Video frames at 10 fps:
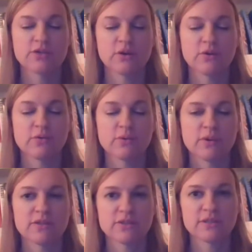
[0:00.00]
So
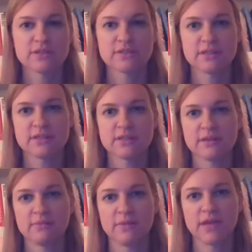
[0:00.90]
it just it's
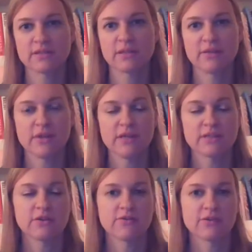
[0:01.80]
it makes life
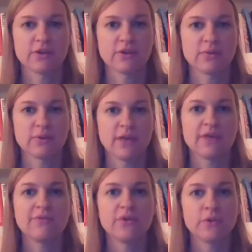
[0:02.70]
easier for you
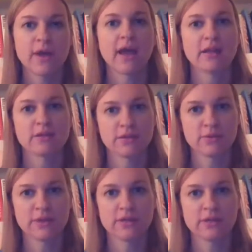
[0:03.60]
if you can do
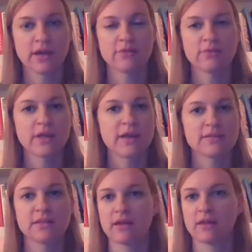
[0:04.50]
it. I realize
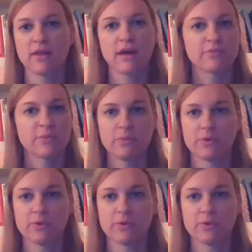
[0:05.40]
that a lot of